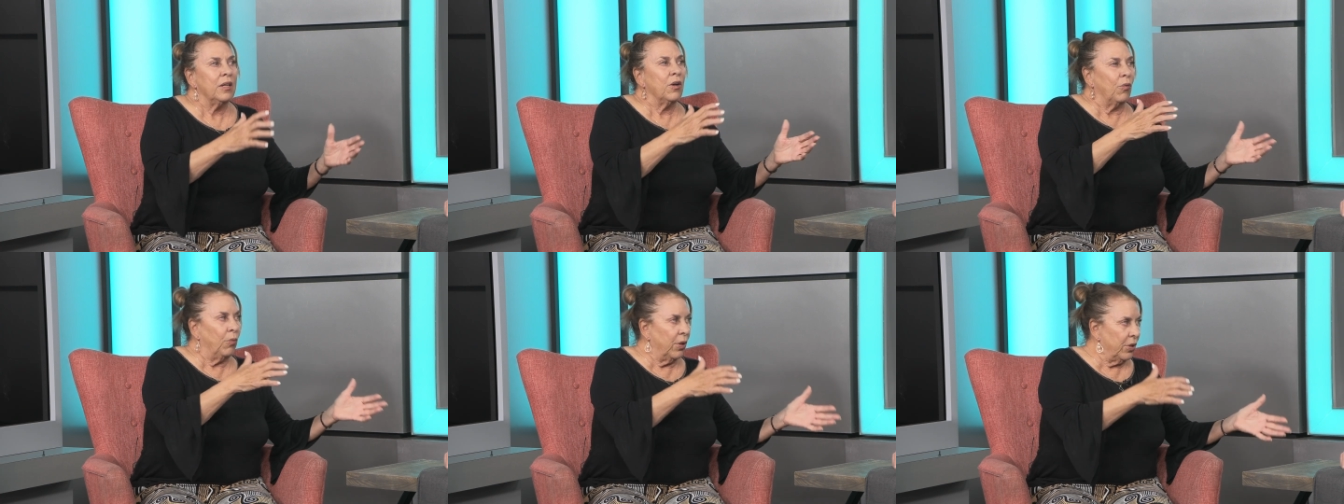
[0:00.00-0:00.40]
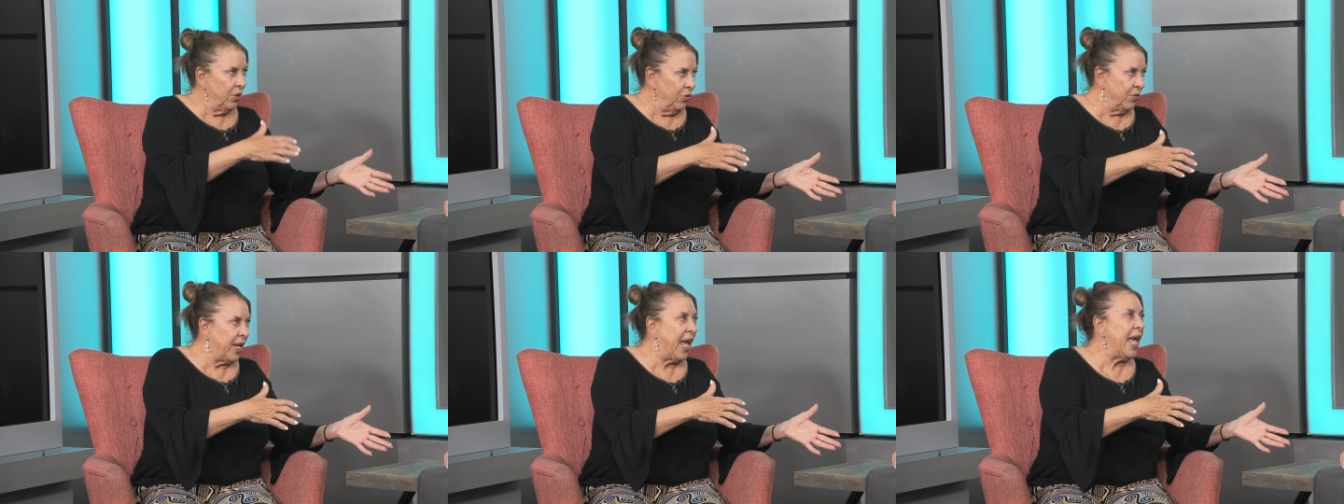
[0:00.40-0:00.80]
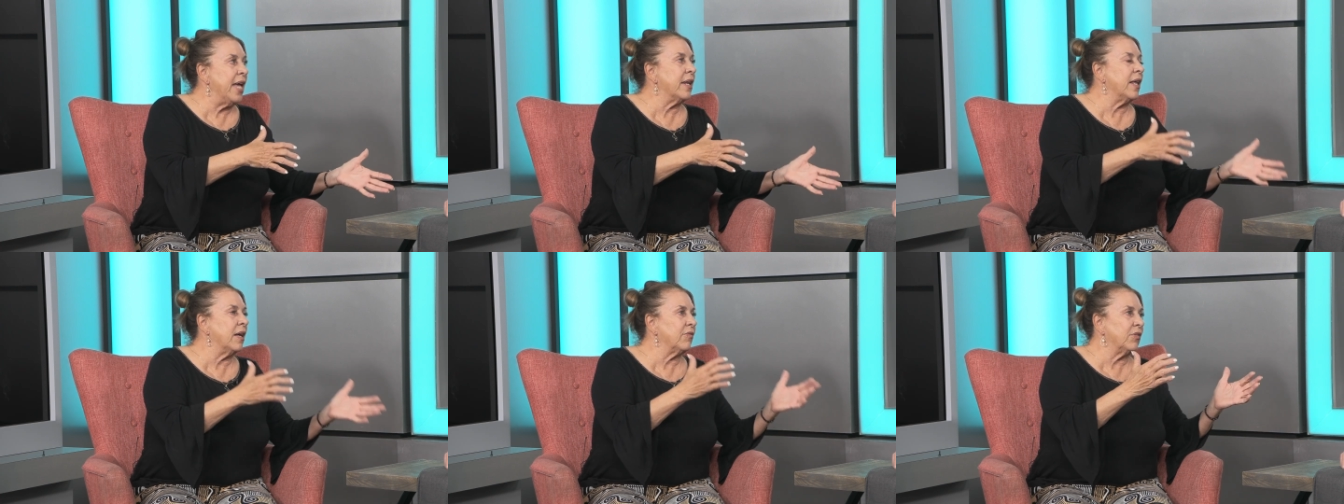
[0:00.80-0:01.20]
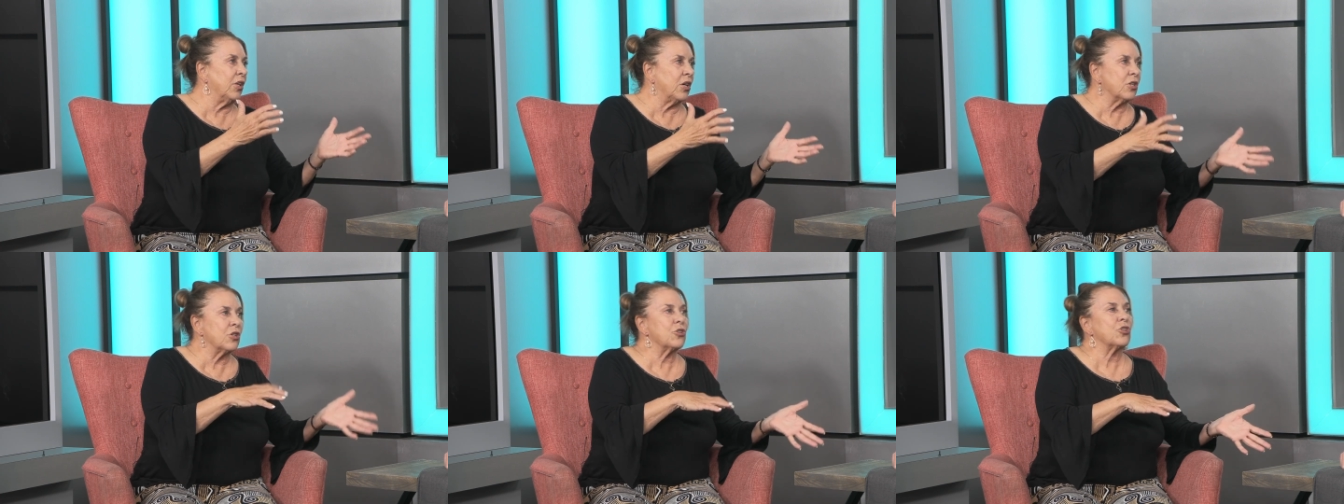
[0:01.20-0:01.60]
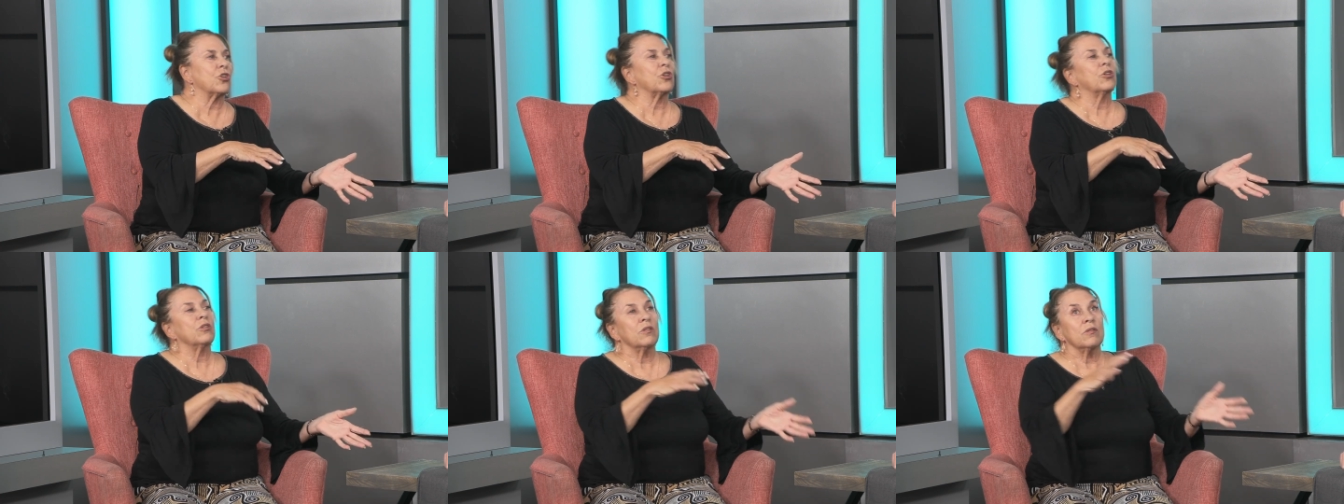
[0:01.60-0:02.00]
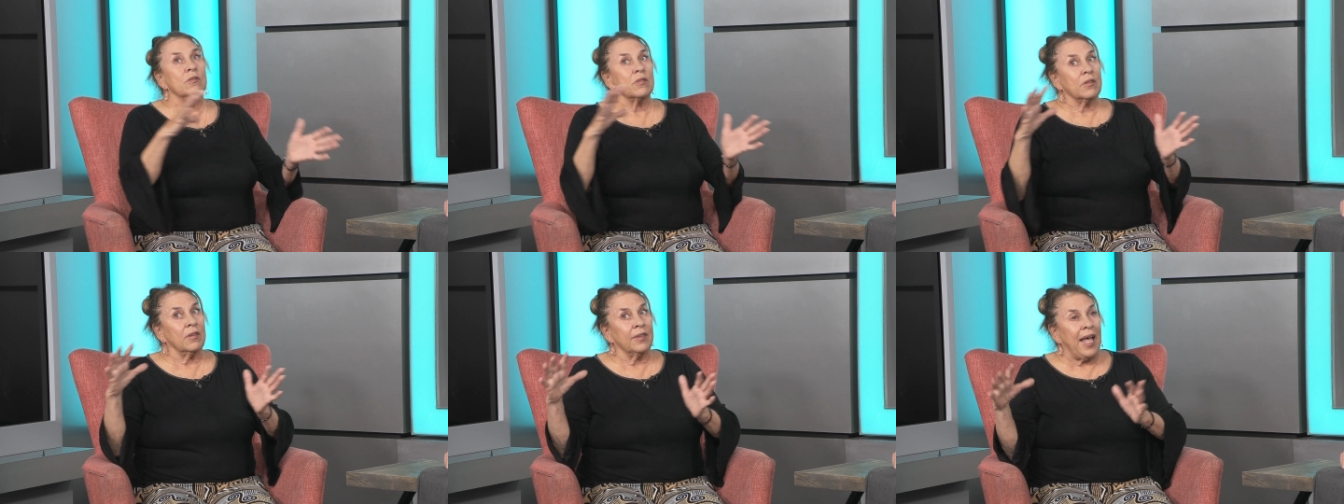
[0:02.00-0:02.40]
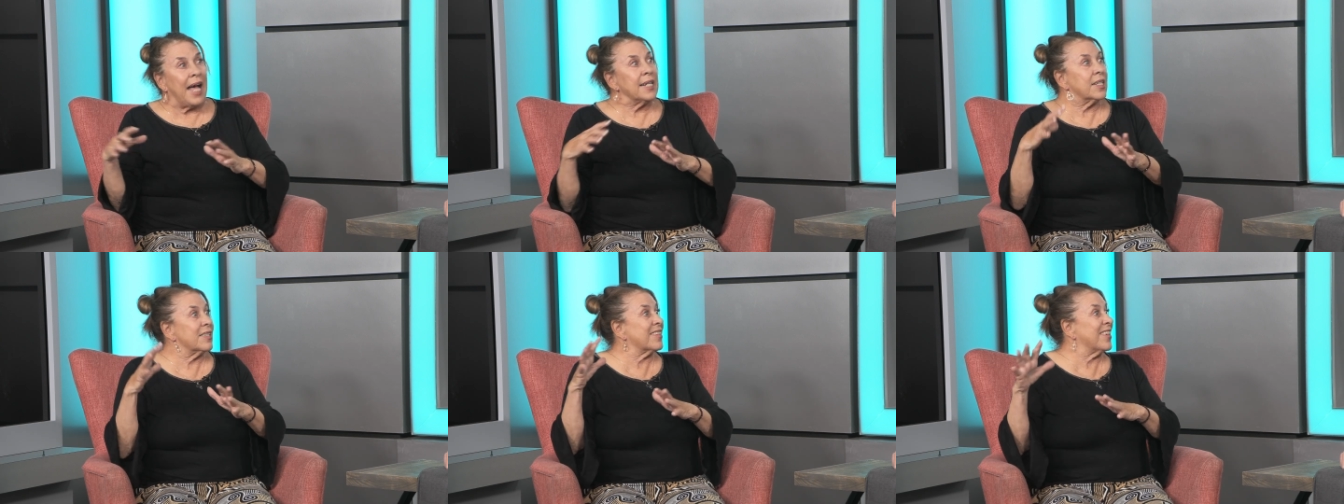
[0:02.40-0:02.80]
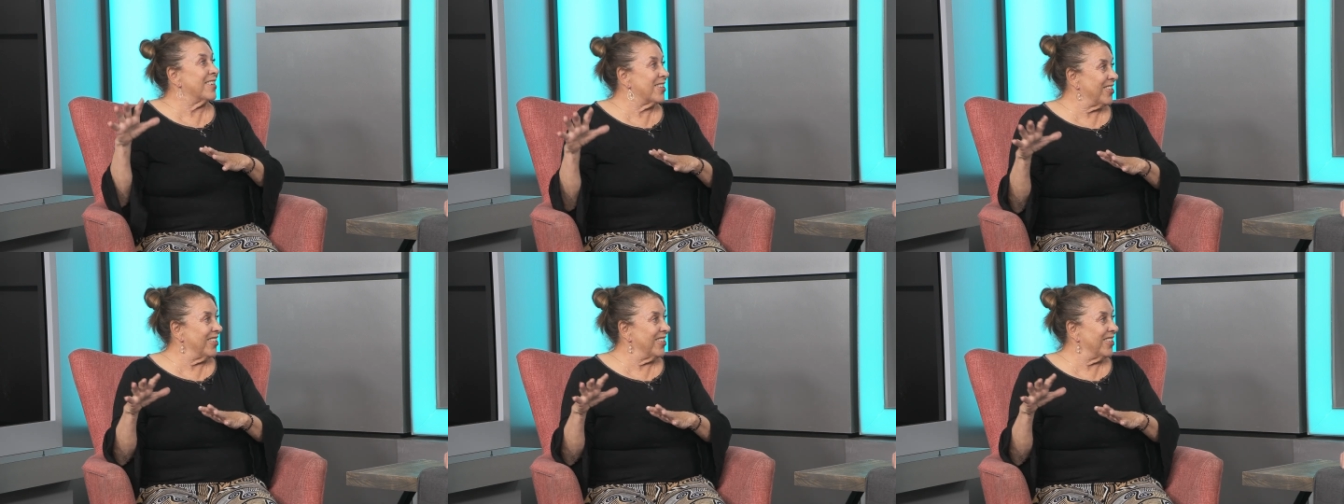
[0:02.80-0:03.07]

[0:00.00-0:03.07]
where you can have larger, that discussion?